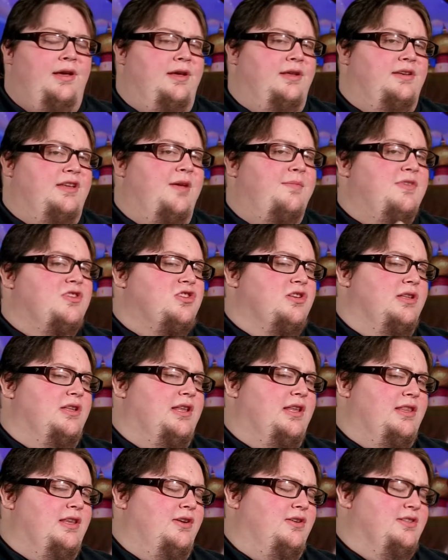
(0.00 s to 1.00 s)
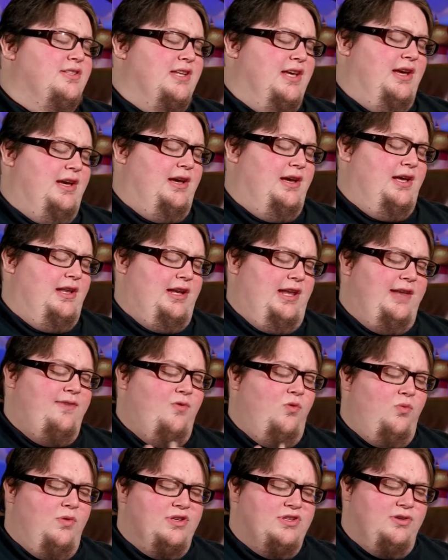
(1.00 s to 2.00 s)
Did I mention that there's an
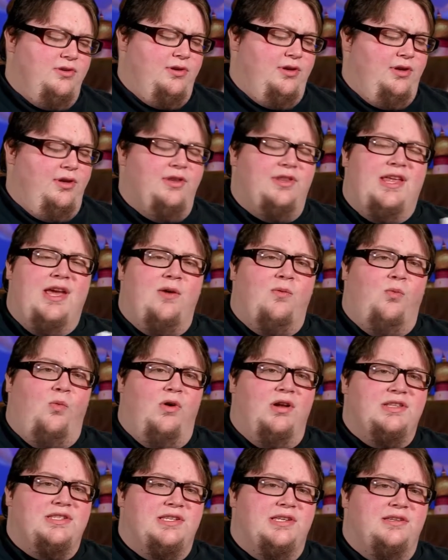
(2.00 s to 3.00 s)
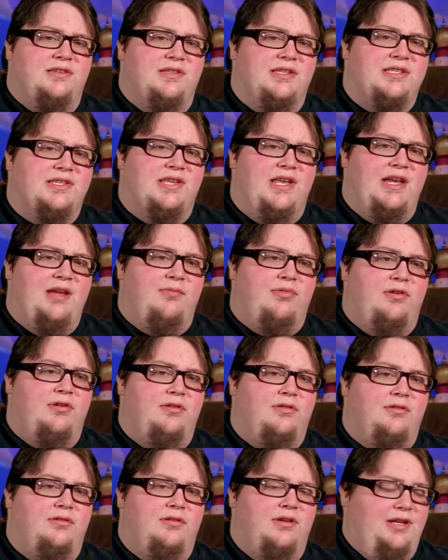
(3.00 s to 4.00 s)
evil wizard that wants this lamp?
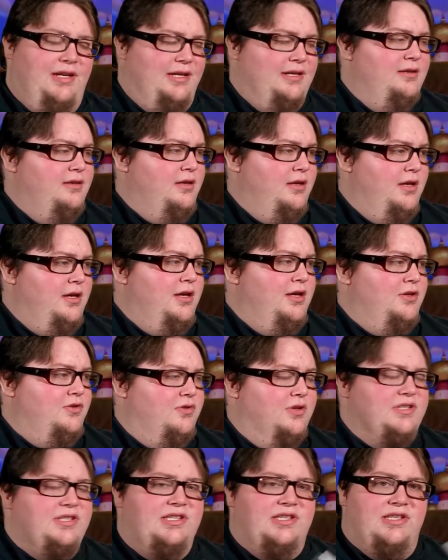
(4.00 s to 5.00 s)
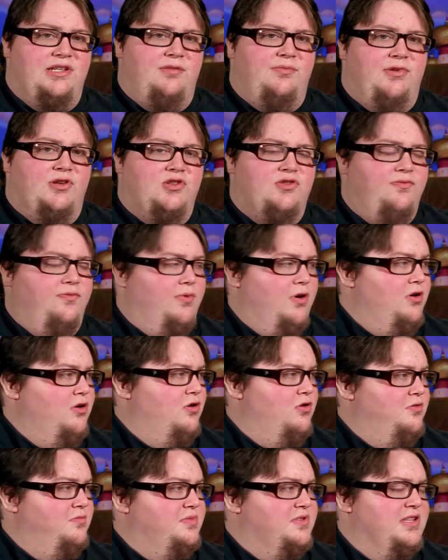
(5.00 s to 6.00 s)
Dresses in a bunch of
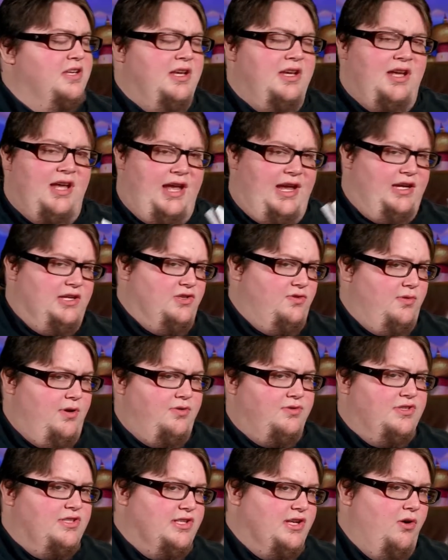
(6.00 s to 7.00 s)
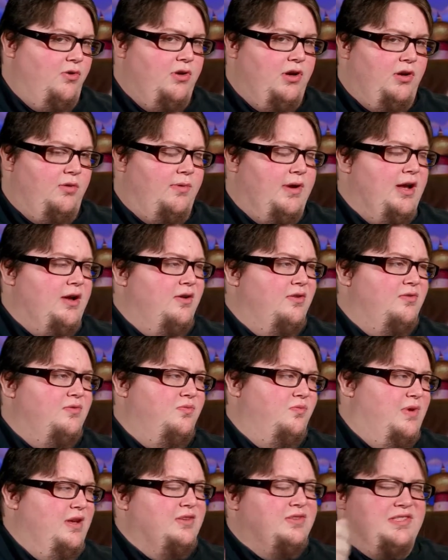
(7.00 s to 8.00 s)
robes, hangs around skulking around,
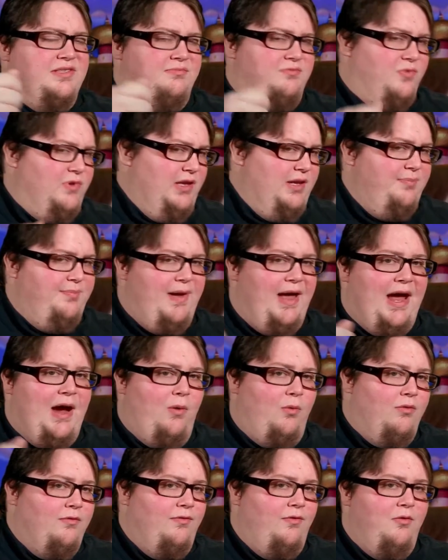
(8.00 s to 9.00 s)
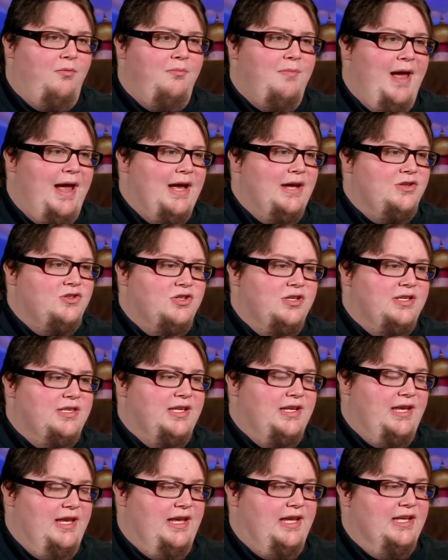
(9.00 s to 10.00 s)
wields some really powerful magic
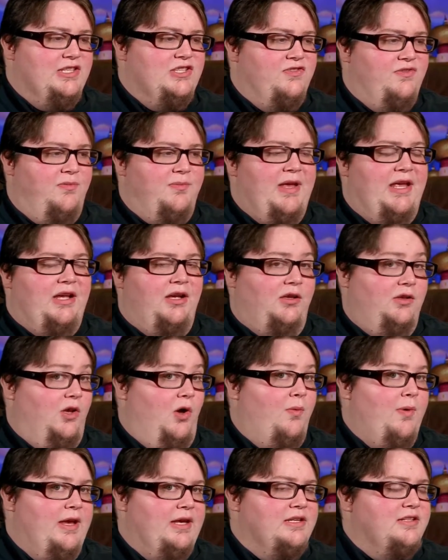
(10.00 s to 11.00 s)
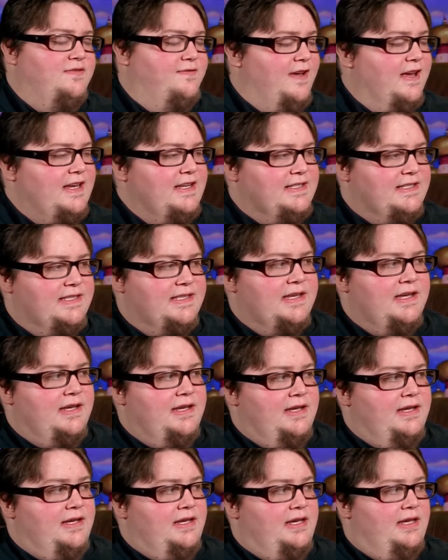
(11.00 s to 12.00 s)
that he gets from a glowing device,
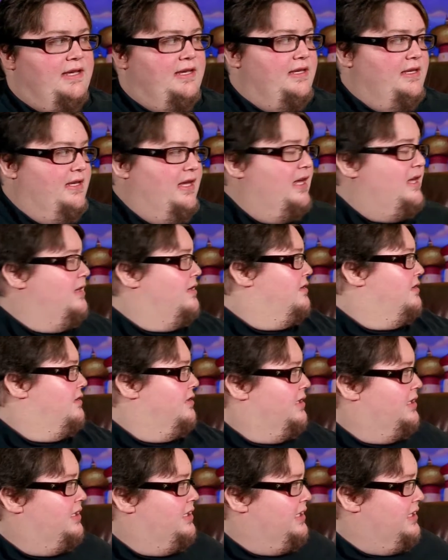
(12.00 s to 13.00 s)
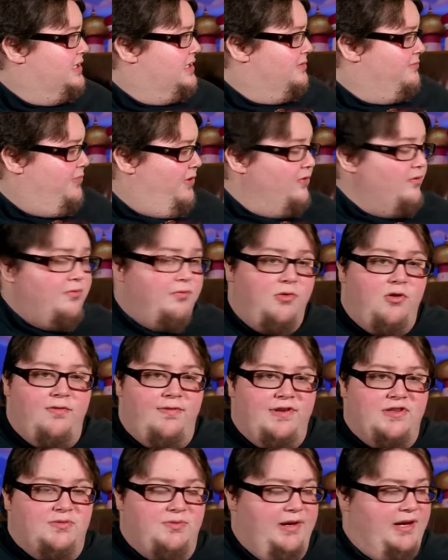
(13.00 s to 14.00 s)
he's in both
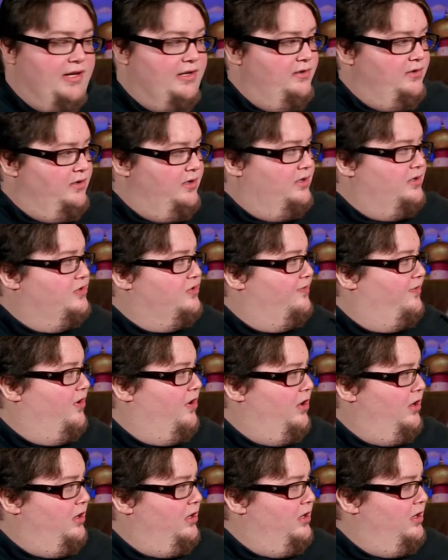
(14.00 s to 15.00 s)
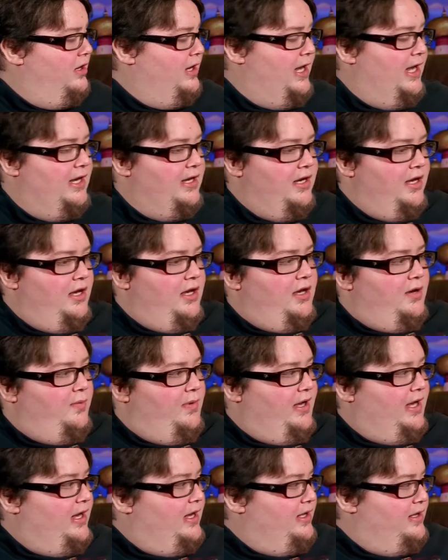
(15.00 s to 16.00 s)
movies. We got Jafar, and
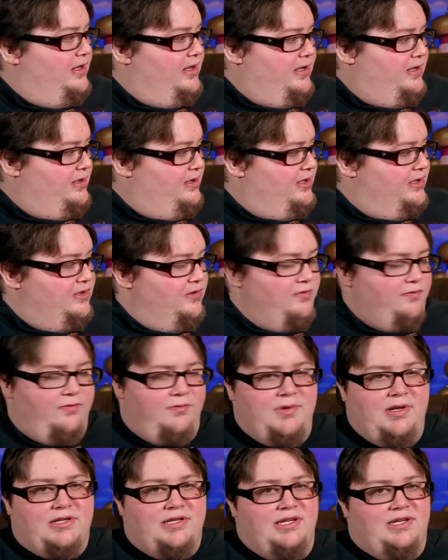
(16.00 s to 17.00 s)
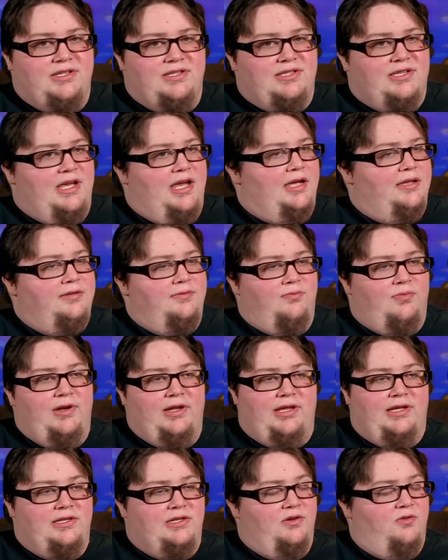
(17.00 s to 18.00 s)
we got the dude from Ducktales. I
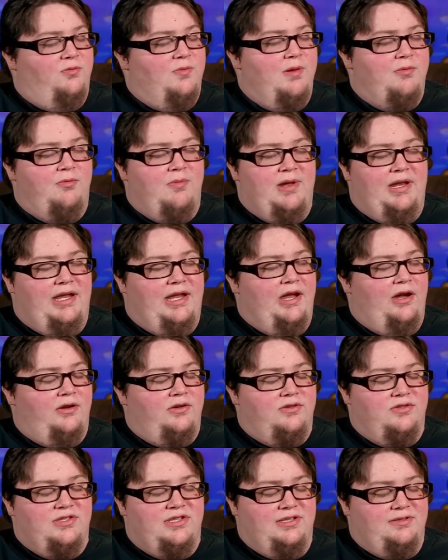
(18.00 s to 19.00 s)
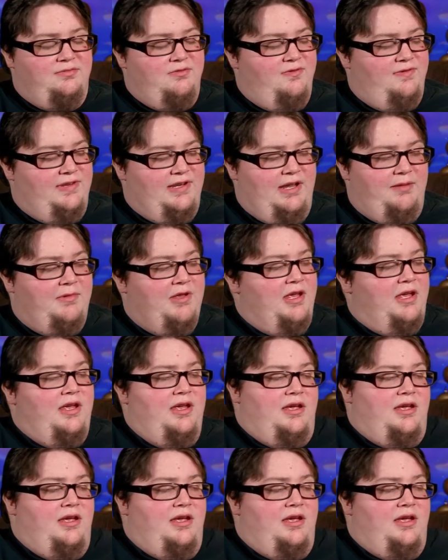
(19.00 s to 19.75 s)
really don't remember many characters in this movie name.